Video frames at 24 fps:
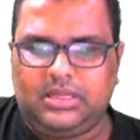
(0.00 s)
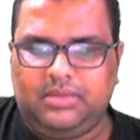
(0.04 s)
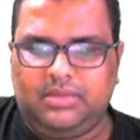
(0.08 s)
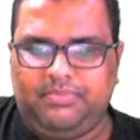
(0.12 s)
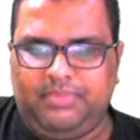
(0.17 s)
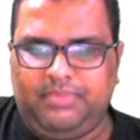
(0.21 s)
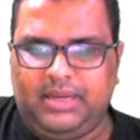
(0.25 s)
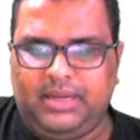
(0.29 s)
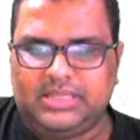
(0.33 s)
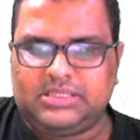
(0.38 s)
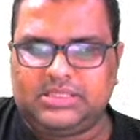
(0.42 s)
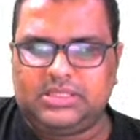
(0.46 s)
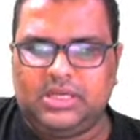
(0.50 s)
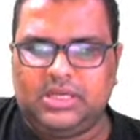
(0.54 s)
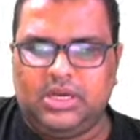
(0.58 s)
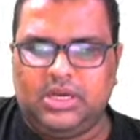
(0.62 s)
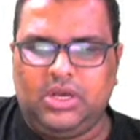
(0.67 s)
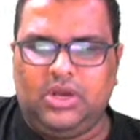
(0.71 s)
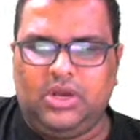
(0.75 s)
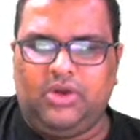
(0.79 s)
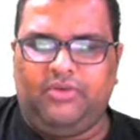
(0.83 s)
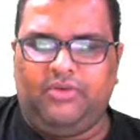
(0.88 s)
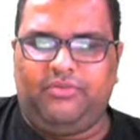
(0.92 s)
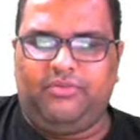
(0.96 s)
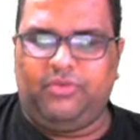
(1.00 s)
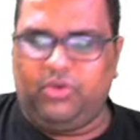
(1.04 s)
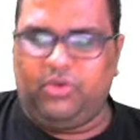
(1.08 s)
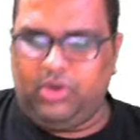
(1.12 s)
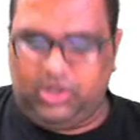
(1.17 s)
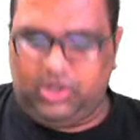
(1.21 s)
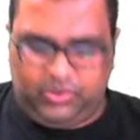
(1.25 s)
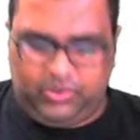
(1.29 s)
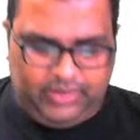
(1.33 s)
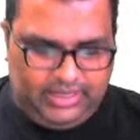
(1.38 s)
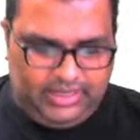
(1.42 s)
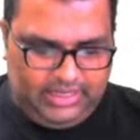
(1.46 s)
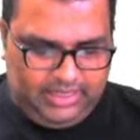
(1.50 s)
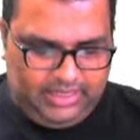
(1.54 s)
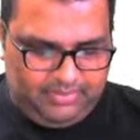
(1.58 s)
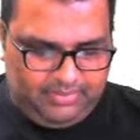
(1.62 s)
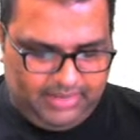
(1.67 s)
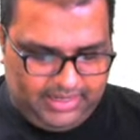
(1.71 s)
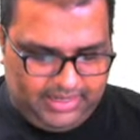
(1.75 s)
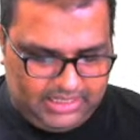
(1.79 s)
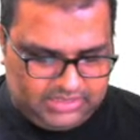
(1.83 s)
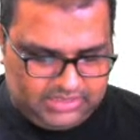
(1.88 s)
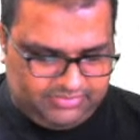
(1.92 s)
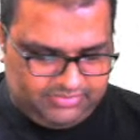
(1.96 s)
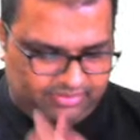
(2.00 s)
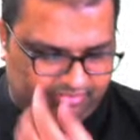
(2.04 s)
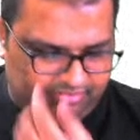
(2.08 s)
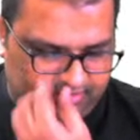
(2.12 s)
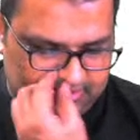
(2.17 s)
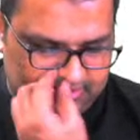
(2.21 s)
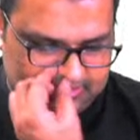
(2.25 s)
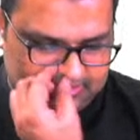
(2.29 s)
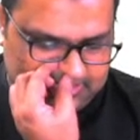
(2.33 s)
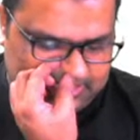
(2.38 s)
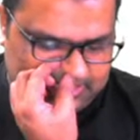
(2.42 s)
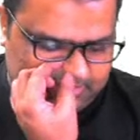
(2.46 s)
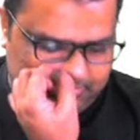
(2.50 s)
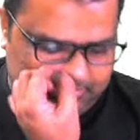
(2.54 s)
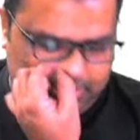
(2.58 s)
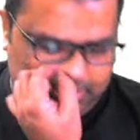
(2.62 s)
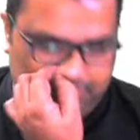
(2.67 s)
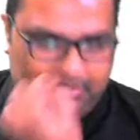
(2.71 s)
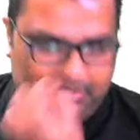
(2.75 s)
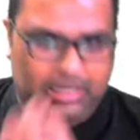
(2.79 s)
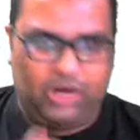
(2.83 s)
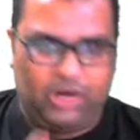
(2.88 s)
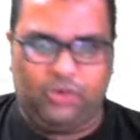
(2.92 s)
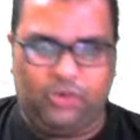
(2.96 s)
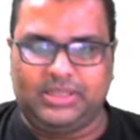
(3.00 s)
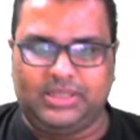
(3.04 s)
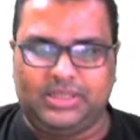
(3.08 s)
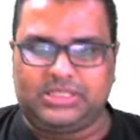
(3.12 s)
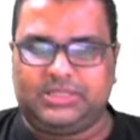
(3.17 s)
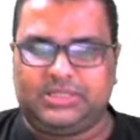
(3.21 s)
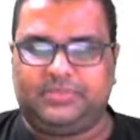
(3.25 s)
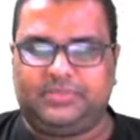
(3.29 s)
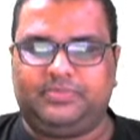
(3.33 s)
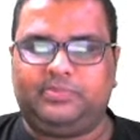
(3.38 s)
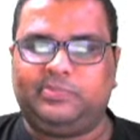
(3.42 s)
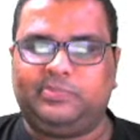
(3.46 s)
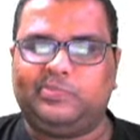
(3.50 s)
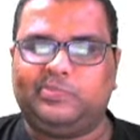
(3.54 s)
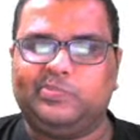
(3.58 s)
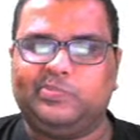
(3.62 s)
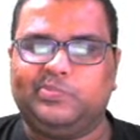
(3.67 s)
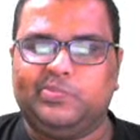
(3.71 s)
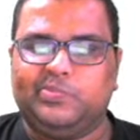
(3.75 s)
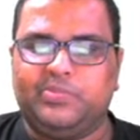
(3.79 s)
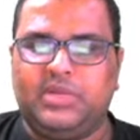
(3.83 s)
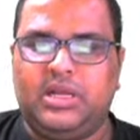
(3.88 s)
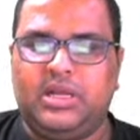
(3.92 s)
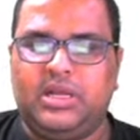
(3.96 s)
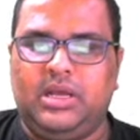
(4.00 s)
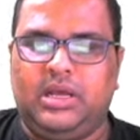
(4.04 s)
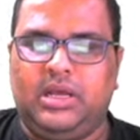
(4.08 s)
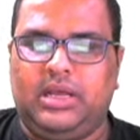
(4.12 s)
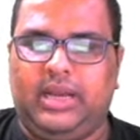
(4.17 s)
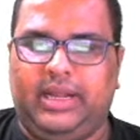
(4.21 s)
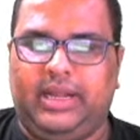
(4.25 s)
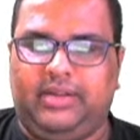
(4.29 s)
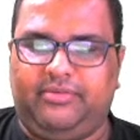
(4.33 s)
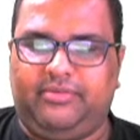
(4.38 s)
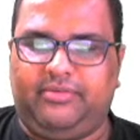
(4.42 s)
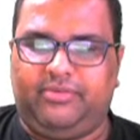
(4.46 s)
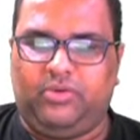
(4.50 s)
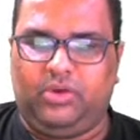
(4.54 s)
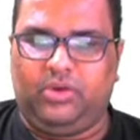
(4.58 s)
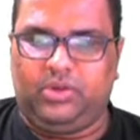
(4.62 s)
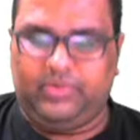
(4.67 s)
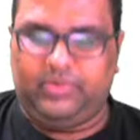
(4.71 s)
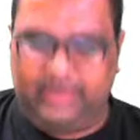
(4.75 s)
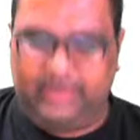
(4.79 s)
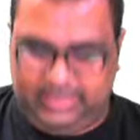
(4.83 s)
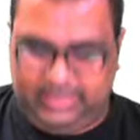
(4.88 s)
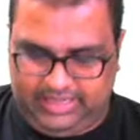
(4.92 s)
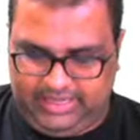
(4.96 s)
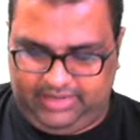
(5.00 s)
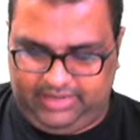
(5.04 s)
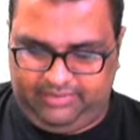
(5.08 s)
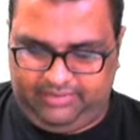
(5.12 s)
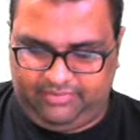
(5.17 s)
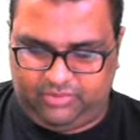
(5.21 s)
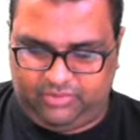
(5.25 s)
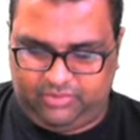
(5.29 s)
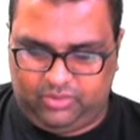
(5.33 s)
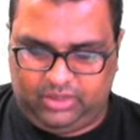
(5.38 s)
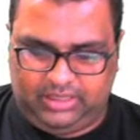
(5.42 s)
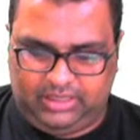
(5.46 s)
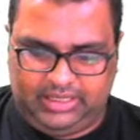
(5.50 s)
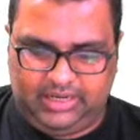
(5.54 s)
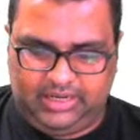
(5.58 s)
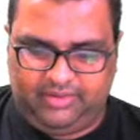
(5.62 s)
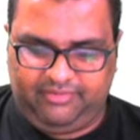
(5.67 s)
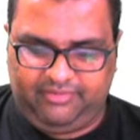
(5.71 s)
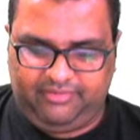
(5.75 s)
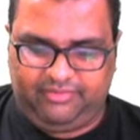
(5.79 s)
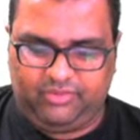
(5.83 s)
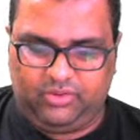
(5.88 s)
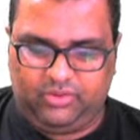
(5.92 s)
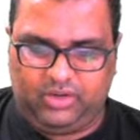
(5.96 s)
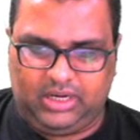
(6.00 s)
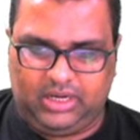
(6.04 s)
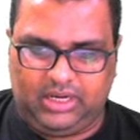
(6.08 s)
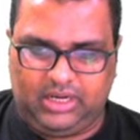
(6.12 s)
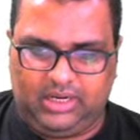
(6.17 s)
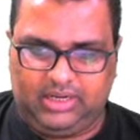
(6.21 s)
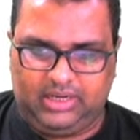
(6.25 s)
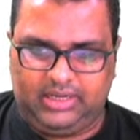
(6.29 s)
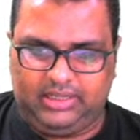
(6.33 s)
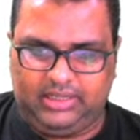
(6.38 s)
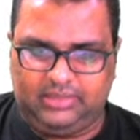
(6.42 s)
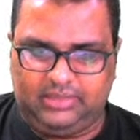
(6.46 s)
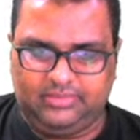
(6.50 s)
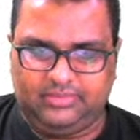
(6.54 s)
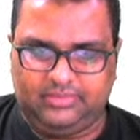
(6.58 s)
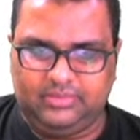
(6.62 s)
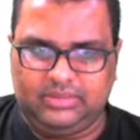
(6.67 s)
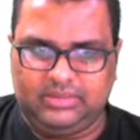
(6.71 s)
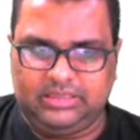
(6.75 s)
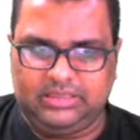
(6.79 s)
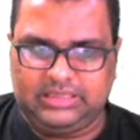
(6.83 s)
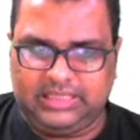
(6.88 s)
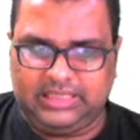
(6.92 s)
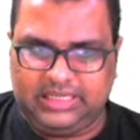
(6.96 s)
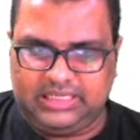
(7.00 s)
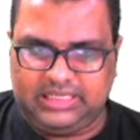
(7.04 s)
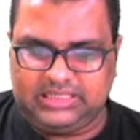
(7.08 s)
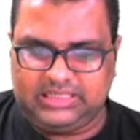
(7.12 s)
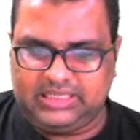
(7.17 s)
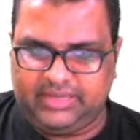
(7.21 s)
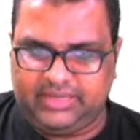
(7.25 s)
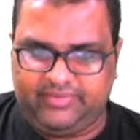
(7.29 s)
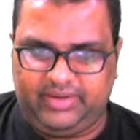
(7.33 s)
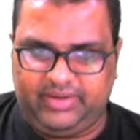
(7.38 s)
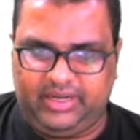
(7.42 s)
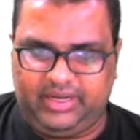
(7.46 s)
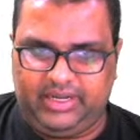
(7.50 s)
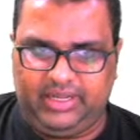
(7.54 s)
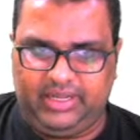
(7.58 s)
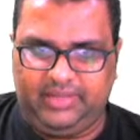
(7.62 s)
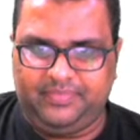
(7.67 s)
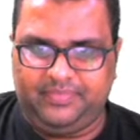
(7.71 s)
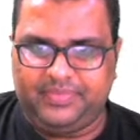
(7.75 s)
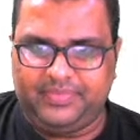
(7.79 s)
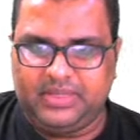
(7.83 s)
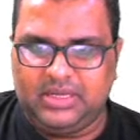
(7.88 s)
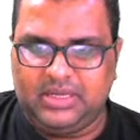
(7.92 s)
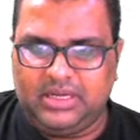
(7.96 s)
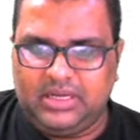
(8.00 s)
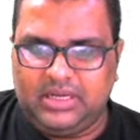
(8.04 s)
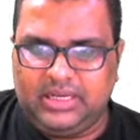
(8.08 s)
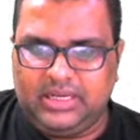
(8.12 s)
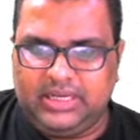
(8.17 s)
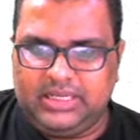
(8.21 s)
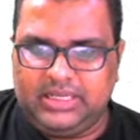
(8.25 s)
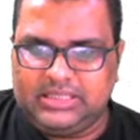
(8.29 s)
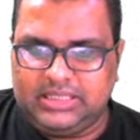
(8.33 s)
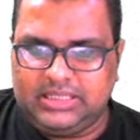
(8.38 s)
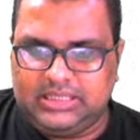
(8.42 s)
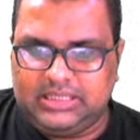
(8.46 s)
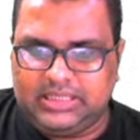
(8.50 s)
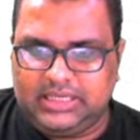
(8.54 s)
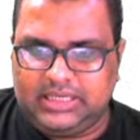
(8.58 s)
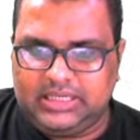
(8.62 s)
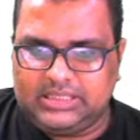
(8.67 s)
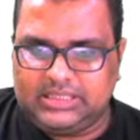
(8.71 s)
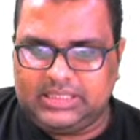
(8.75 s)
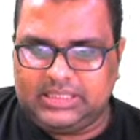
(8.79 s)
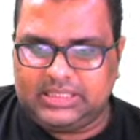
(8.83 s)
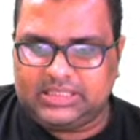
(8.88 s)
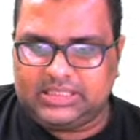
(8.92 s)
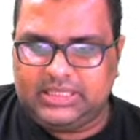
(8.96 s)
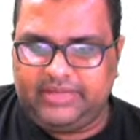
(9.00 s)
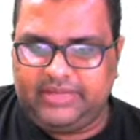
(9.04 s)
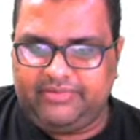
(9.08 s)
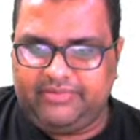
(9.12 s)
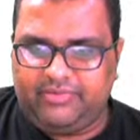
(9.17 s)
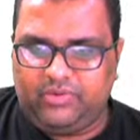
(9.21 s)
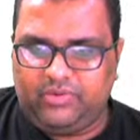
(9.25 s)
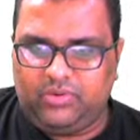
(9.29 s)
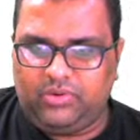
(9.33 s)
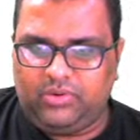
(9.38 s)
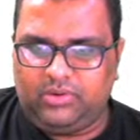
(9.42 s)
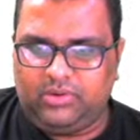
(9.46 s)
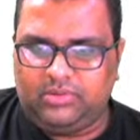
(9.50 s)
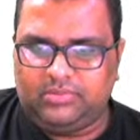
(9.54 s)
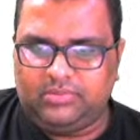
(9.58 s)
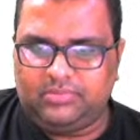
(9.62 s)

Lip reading: plus 420 minus 56 will be how much? Right, 420, 410, 400, 370. Is it 364?